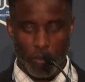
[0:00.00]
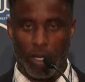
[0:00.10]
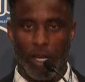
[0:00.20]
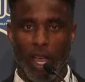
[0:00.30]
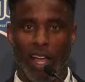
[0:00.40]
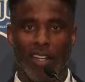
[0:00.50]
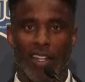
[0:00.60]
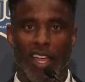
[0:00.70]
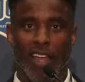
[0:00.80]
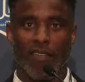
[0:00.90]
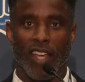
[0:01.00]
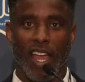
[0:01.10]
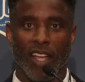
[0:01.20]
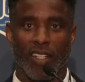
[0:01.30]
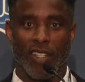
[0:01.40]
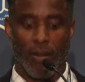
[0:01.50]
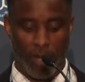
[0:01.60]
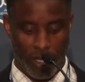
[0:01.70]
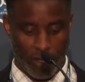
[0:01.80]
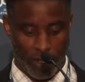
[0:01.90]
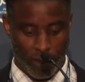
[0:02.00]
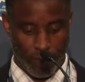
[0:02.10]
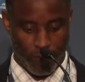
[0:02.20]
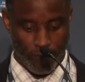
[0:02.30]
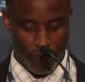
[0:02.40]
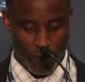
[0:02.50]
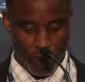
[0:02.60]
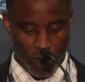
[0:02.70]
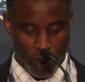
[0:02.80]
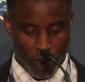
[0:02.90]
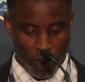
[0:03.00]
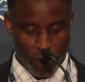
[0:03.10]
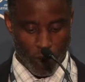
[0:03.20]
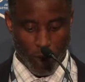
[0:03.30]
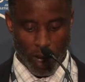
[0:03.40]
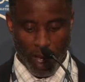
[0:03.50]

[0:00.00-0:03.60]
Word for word: but I didn't have the academics. So while